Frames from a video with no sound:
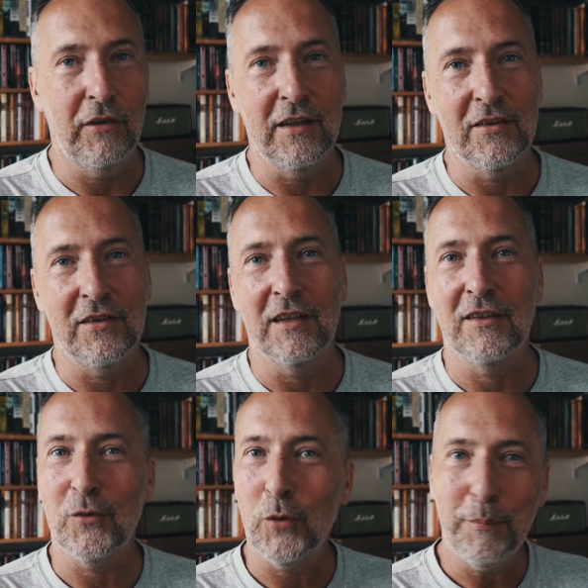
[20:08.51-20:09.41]
is. This
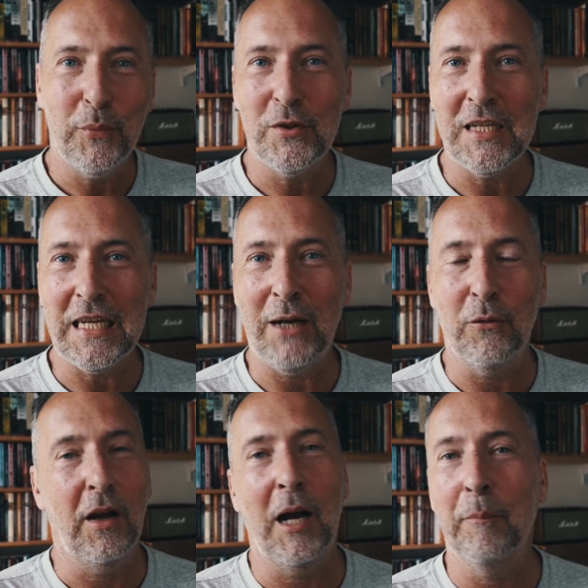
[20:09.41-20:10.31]
is all I'm pointing
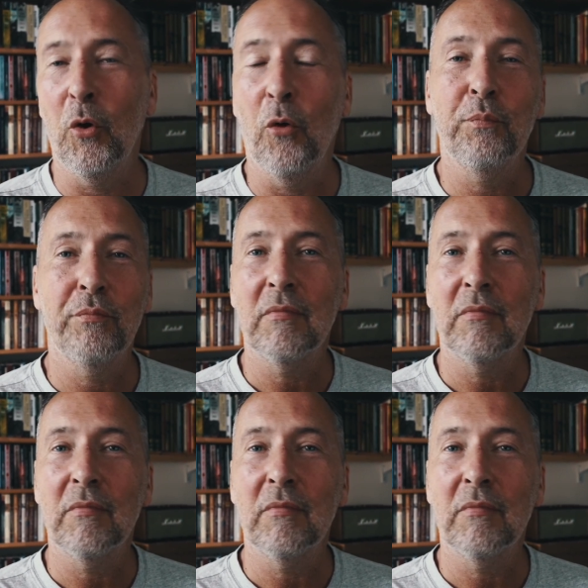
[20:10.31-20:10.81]
out. I'm not.